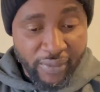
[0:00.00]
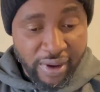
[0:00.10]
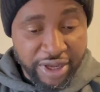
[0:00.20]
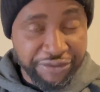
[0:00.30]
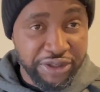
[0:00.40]

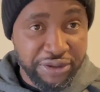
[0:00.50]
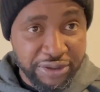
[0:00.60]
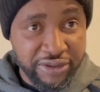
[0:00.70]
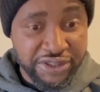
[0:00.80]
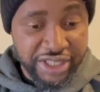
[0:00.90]
if you're new
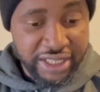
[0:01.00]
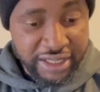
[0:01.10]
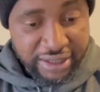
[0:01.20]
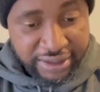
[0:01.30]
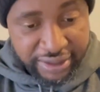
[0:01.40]
to this
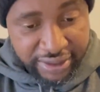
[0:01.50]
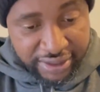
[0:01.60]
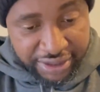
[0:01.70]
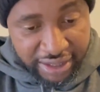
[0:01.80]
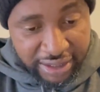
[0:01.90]
channel, in
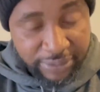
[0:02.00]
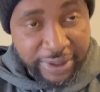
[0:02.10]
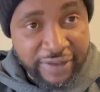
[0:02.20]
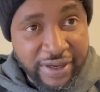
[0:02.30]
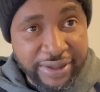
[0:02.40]
this channel we'll
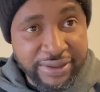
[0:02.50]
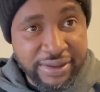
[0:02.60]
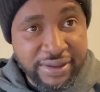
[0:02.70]
give out